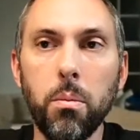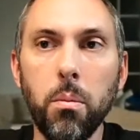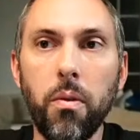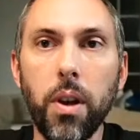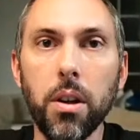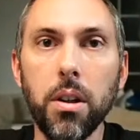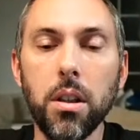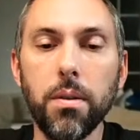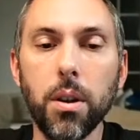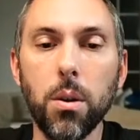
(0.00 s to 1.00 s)
very
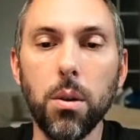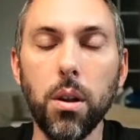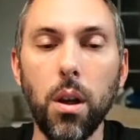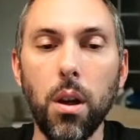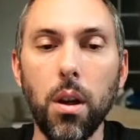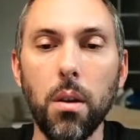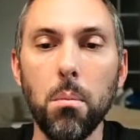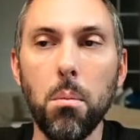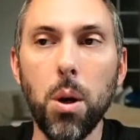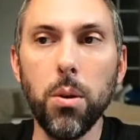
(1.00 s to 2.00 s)
difficult,
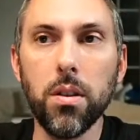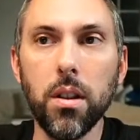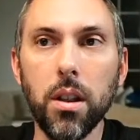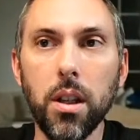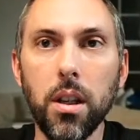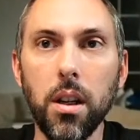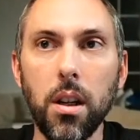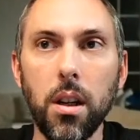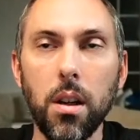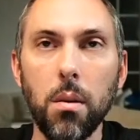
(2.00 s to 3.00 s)
mostly
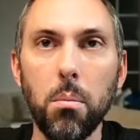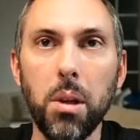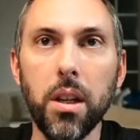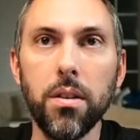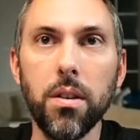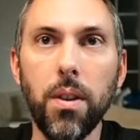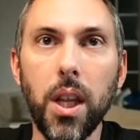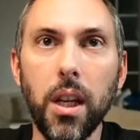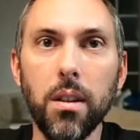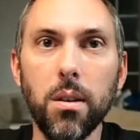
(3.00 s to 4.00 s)
because of
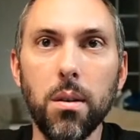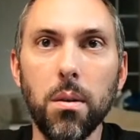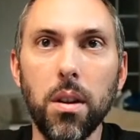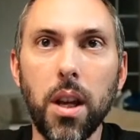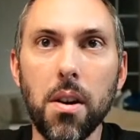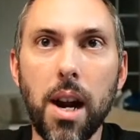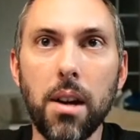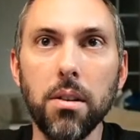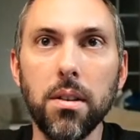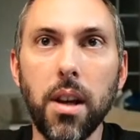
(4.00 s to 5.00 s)
things that are
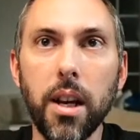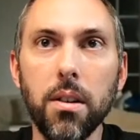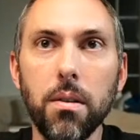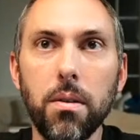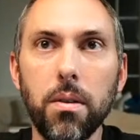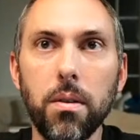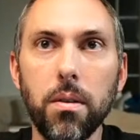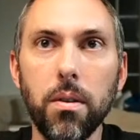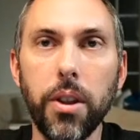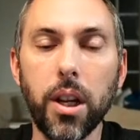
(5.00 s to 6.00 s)
outside of
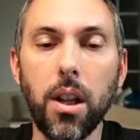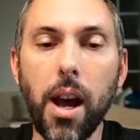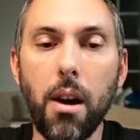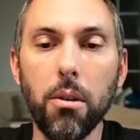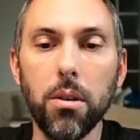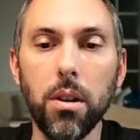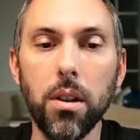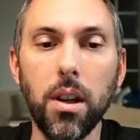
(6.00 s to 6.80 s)
the cloud.